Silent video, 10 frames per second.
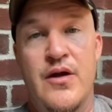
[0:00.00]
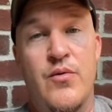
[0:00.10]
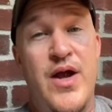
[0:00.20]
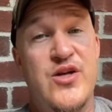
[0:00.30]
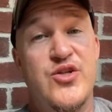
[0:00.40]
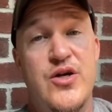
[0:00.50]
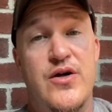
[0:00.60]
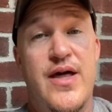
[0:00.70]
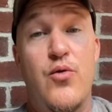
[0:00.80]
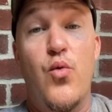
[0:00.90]
We actually
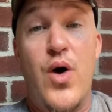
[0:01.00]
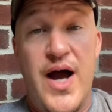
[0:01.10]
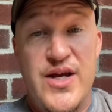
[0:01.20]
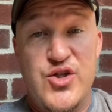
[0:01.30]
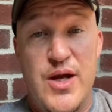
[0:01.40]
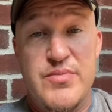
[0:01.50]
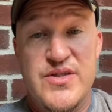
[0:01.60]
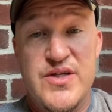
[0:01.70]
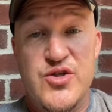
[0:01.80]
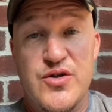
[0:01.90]
call that a Y-shaped
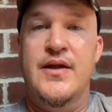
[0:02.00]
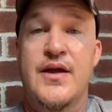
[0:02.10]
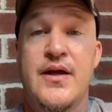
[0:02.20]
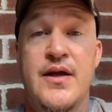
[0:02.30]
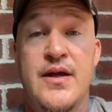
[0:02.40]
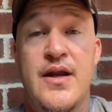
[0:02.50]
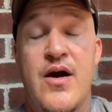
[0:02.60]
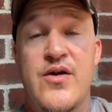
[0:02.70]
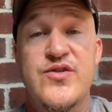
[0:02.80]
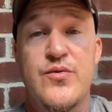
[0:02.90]
incision. Now,
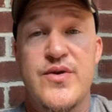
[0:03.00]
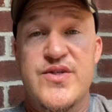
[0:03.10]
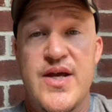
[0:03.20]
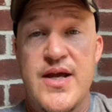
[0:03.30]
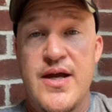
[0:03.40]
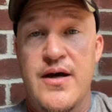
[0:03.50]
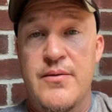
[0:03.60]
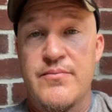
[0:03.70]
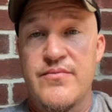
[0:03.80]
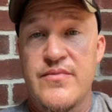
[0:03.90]
I also want to say
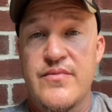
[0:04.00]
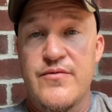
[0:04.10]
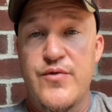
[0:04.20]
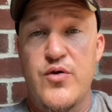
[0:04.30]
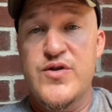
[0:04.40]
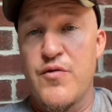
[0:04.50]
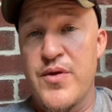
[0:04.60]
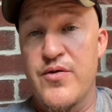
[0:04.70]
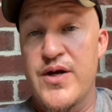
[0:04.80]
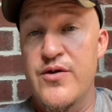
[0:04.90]
um, folks from
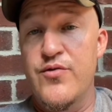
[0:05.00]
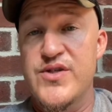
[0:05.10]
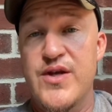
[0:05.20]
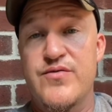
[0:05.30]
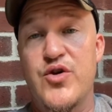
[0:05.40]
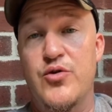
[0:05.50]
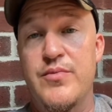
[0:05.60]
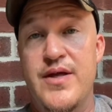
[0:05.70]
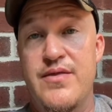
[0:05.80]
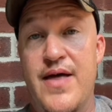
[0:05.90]
other countries have
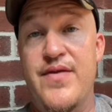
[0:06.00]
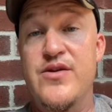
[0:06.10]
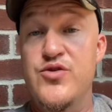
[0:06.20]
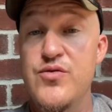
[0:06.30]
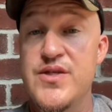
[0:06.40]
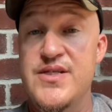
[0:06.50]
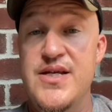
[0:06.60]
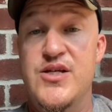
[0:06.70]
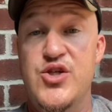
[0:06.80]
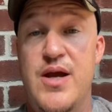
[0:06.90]
told me that they do the
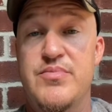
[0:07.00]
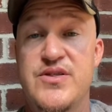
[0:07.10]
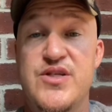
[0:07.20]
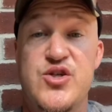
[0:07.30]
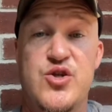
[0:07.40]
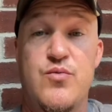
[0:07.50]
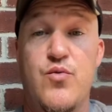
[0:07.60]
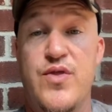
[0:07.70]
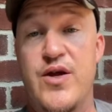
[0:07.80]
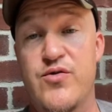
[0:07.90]
T shaped incision,
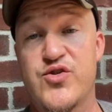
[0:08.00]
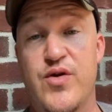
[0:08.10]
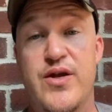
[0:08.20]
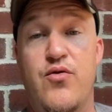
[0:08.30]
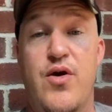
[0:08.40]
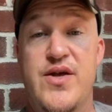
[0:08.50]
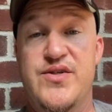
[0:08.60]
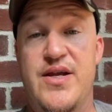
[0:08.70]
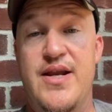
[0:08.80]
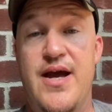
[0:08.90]
where they go straight
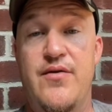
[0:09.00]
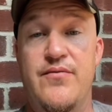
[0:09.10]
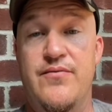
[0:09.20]
across and down.